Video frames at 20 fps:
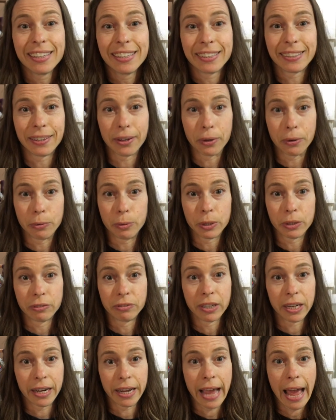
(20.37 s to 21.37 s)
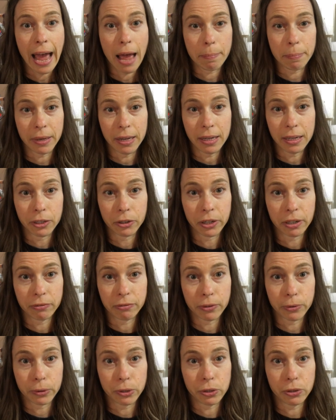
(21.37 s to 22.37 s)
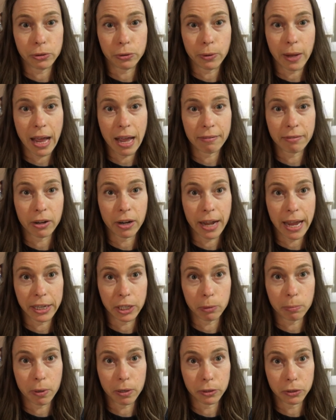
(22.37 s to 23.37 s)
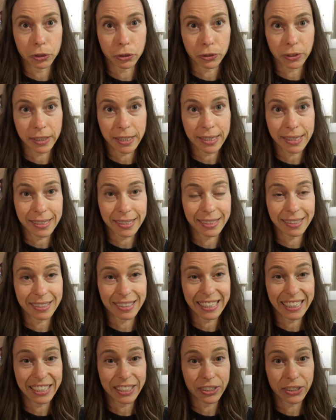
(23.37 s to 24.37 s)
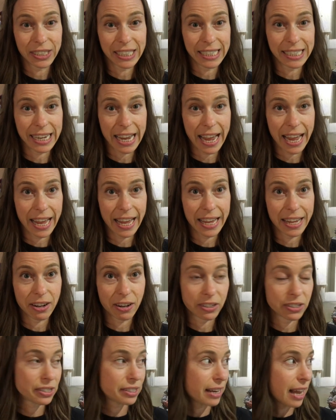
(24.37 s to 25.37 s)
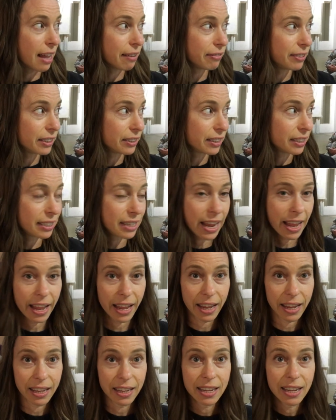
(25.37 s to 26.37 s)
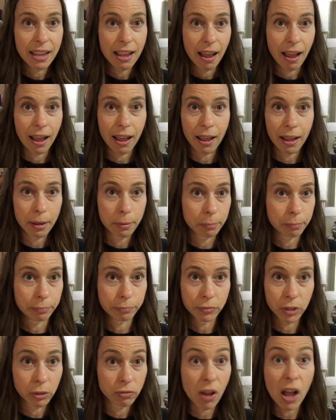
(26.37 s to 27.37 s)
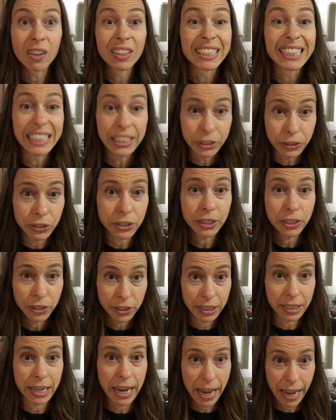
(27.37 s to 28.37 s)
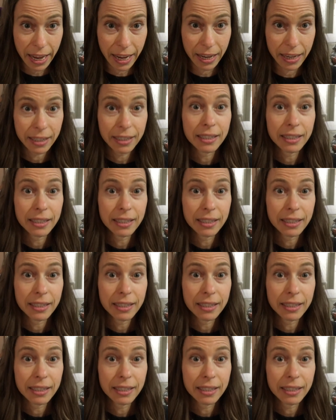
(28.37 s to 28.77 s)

So we're very happy and grateful to have our acupuncturists here today, our staff here today, um, our volunteers here today,